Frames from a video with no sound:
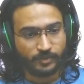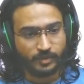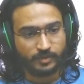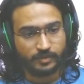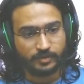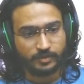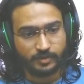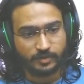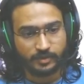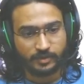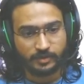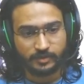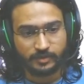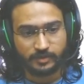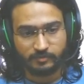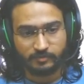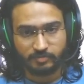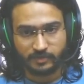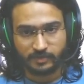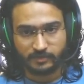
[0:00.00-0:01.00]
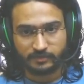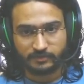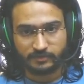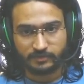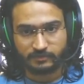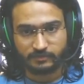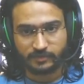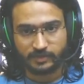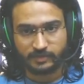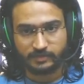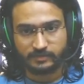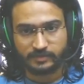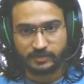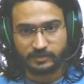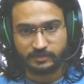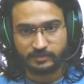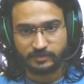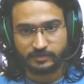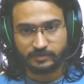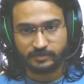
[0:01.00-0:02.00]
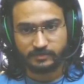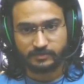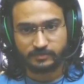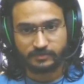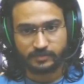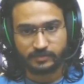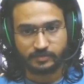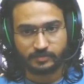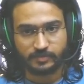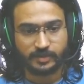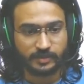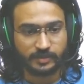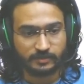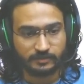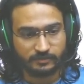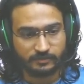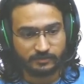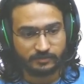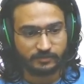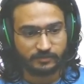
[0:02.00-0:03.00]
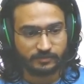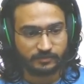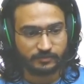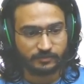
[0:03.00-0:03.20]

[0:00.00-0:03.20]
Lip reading: it did pass. If I change it to something else, it